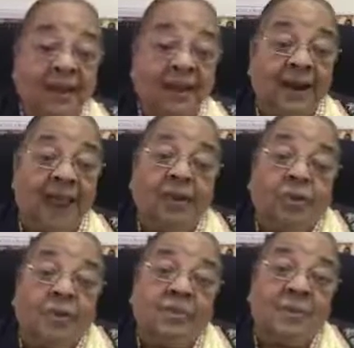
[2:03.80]
Like the
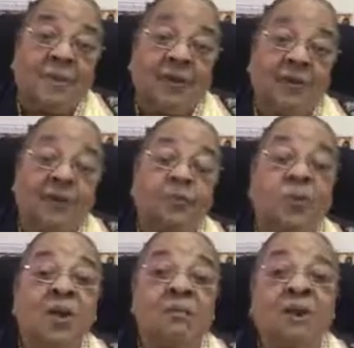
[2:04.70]
Good Samaritan,
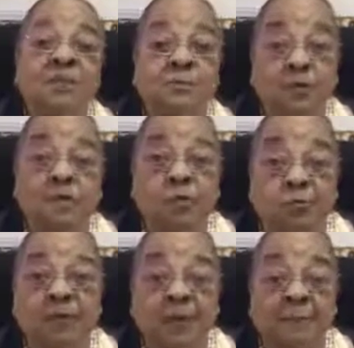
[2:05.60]
we must be
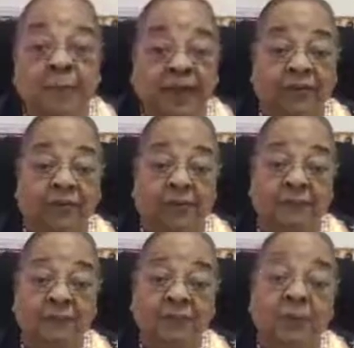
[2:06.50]
moved to compassion
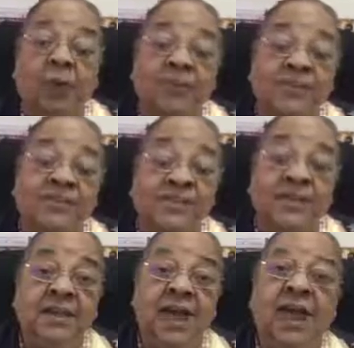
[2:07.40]
when we
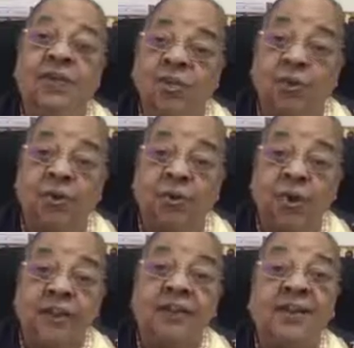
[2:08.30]
see and know
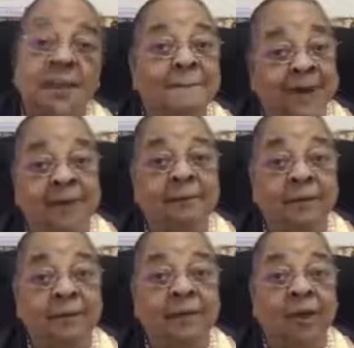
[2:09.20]
that there are many
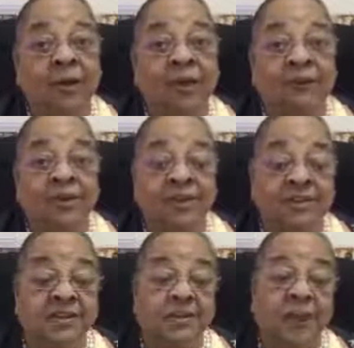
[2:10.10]
people in our
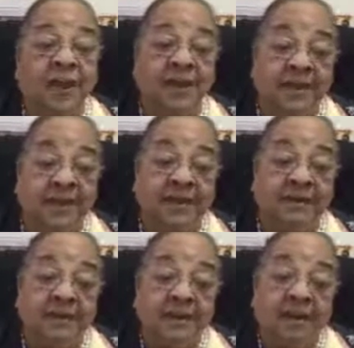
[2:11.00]
communities who are in need
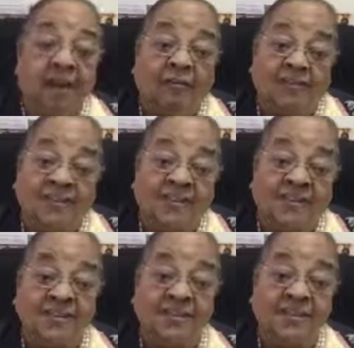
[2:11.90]
of
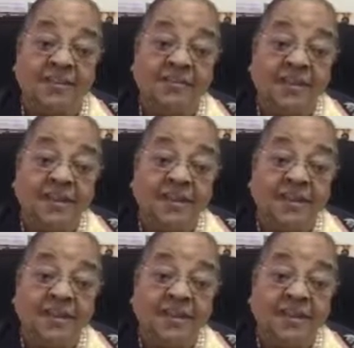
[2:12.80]
assistance.